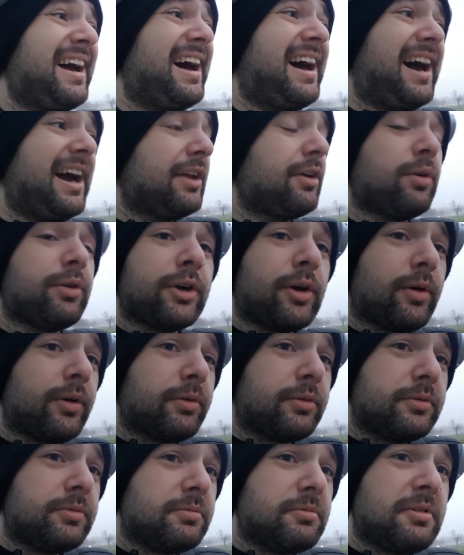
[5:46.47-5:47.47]
I don't
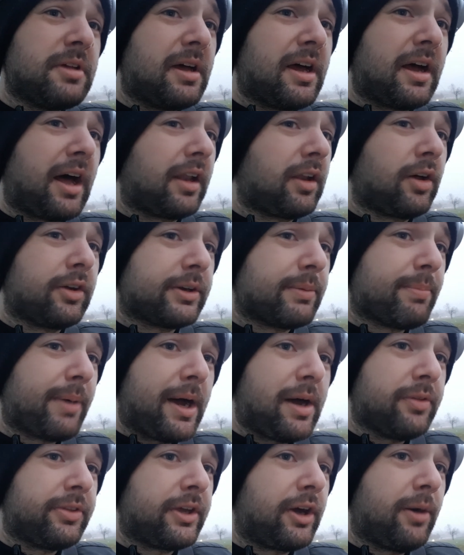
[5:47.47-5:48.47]
know a lot
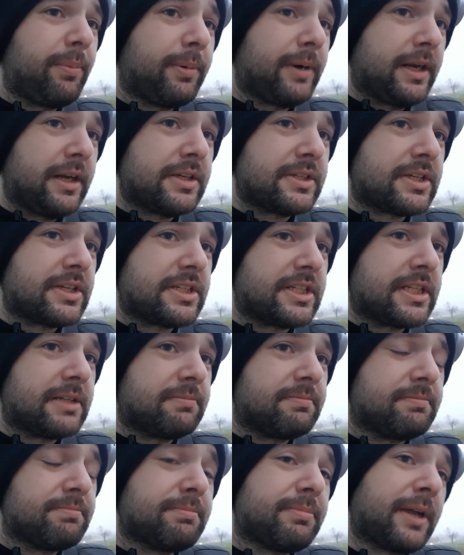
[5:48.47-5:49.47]
about the operating
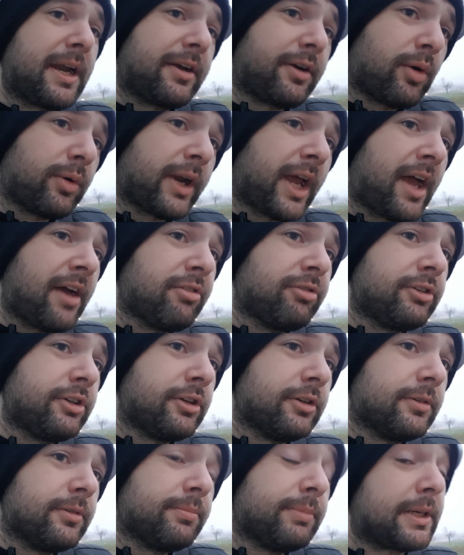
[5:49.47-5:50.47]
system, but I don't have
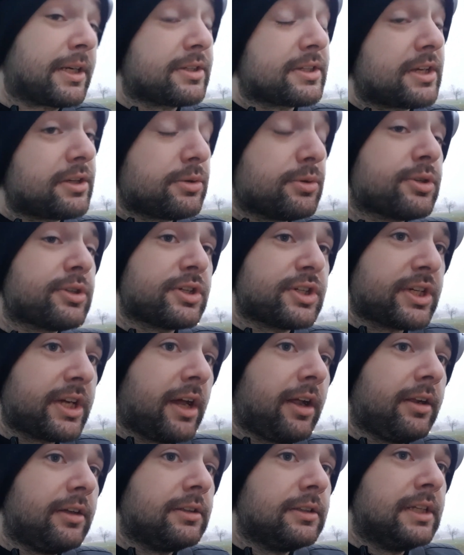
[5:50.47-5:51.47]
to because I use the
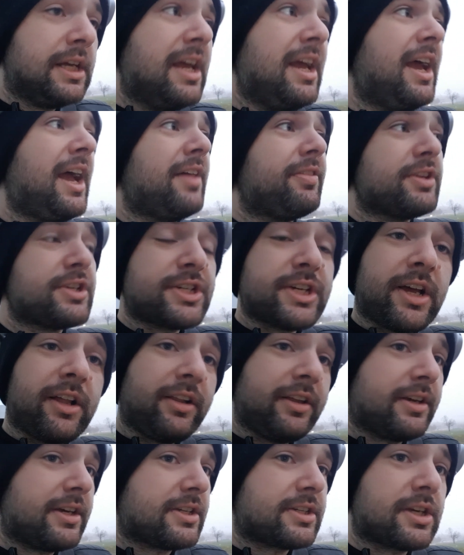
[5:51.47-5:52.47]
shell. And the
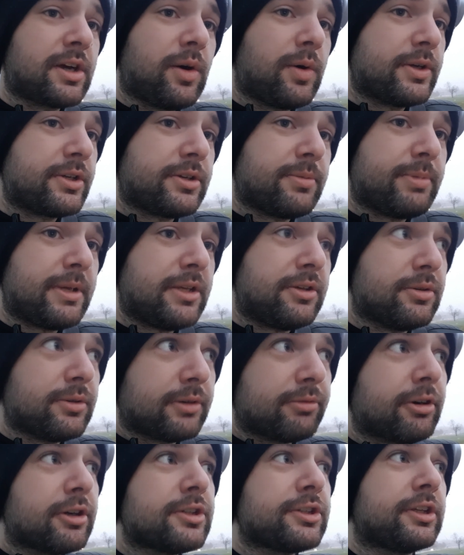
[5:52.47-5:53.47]
shell is going to be
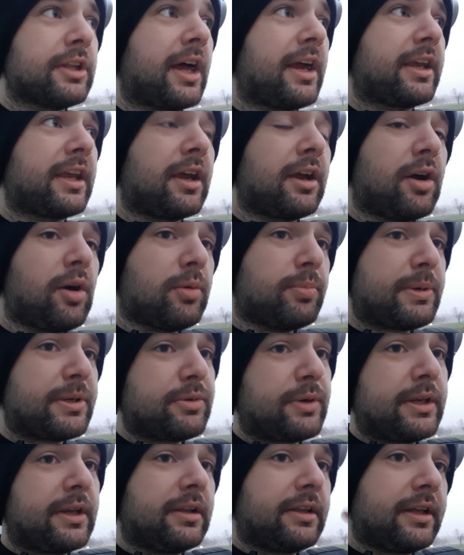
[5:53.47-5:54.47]
universal. I can go
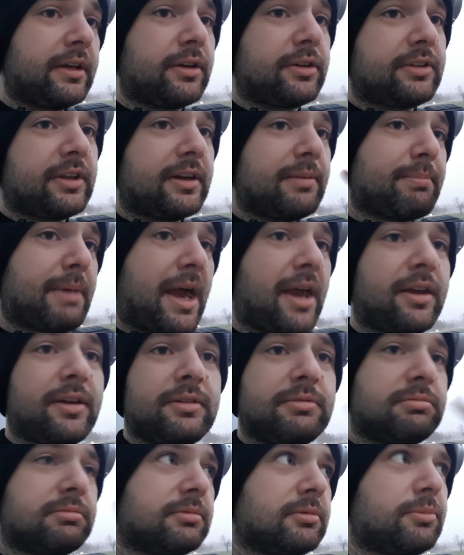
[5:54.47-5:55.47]
between a Linux and a Mac
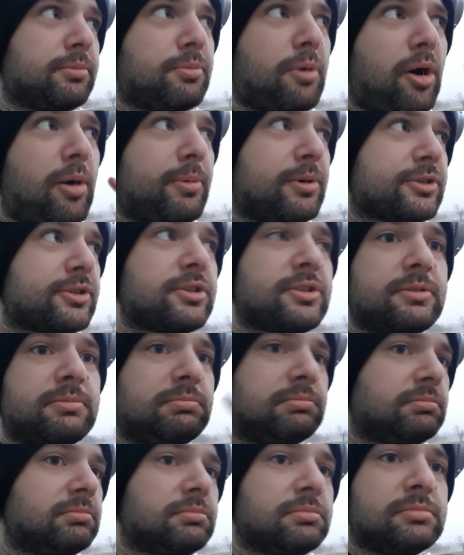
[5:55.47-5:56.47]
almost
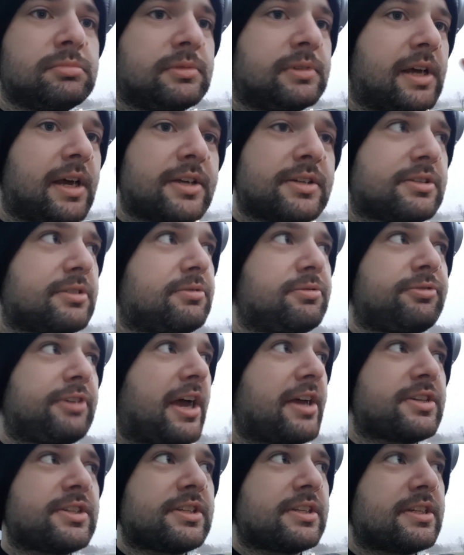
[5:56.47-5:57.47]
as
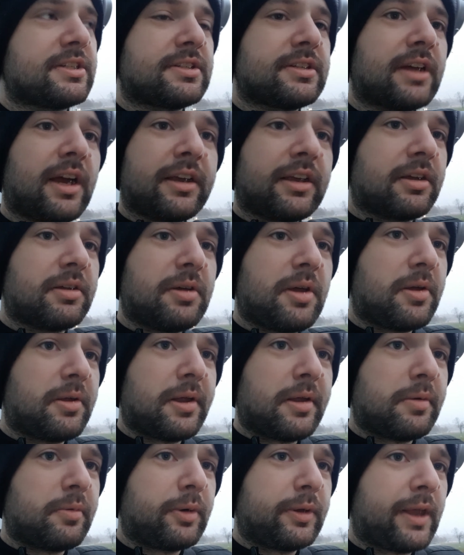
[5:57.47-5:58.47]
fast as uh,
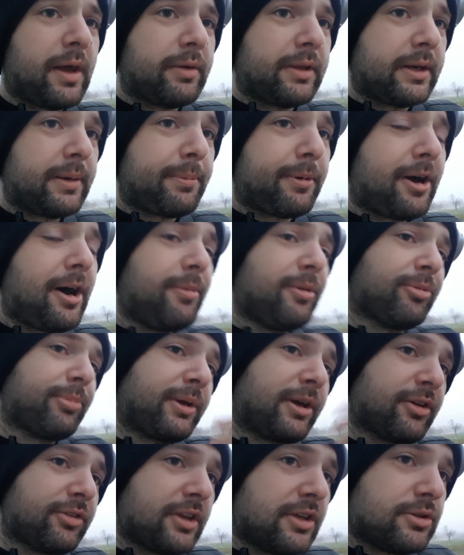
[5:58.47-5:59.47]
without any problems
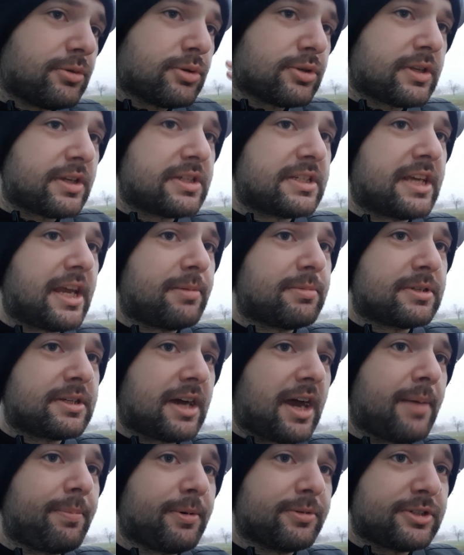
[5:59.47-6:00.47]
because they use the same
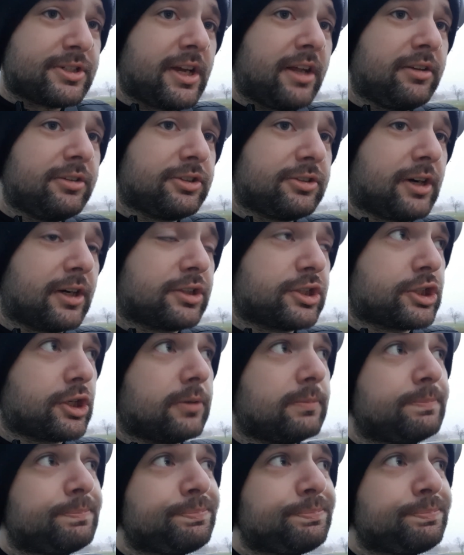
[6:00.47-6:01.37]
type of shell structure.